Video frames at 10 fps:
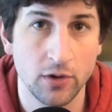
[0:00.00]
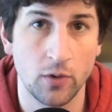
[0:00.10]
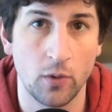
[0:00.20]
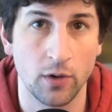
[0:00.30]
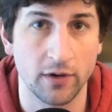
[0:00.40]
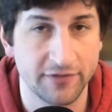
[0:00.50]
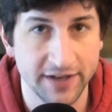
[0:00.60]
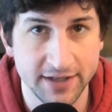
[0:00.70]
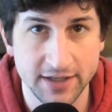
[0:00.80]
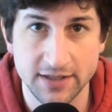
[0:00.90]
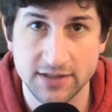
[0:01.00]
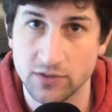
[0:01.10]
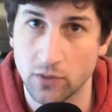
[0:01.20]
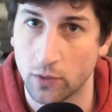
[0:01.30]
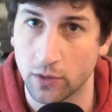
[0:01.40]
or fitness
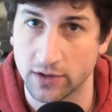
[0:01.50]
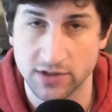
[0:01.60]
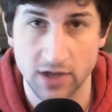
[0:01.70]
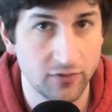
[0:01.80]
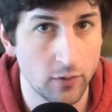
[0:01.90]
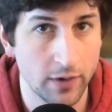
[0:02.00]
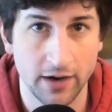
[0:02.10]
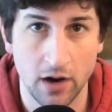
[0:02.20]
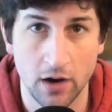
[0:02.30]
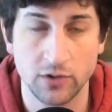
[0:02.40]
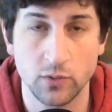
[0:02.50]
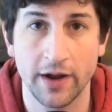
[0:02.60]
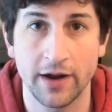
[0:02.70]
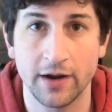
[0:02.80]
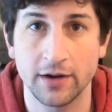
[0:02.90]
or software,
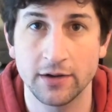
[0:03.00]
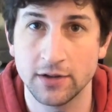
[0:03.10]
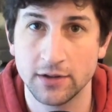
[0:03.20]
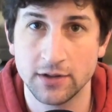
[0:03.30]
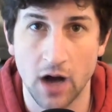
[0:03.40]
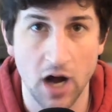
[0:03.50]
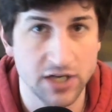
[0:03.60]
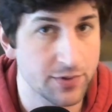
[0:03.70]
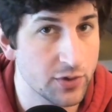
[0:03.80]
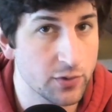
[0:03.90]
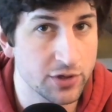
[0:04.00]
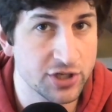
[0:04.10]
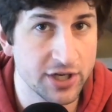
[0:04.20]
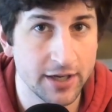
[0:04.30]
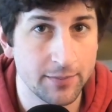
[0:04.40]
hardware,
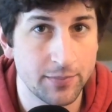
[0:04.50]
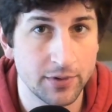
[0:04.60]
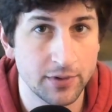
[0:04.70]
entrepreneurship,